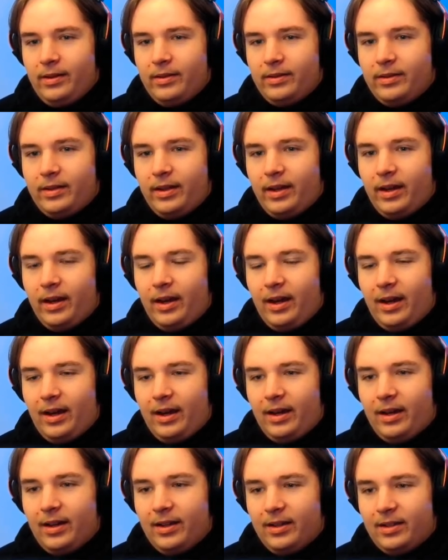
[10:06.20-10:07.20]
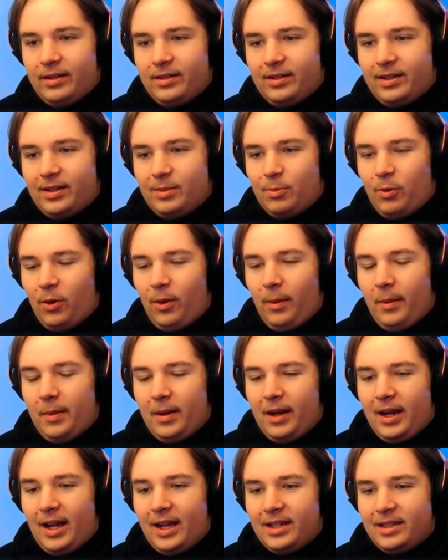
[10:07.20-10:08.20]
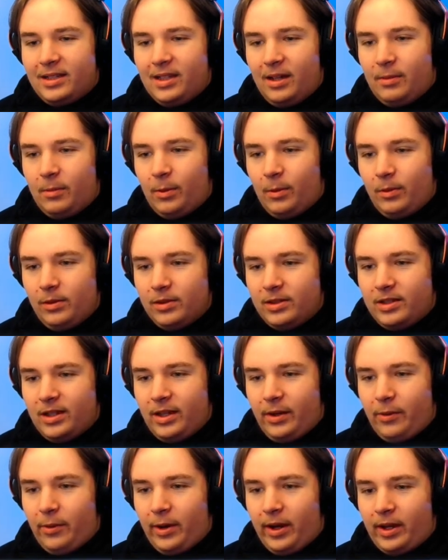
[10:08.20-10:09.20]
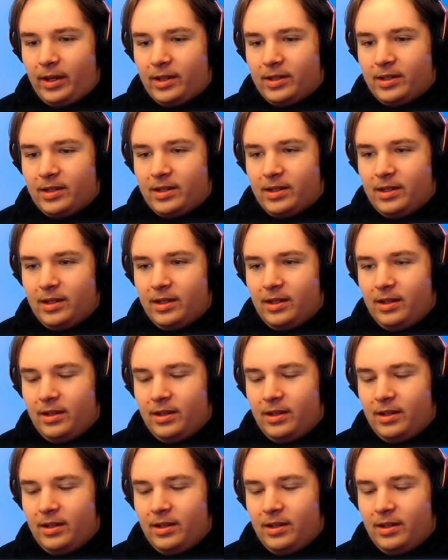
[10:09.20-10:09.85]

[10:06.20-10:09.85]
Yeah, it's probably last time we will see Rex.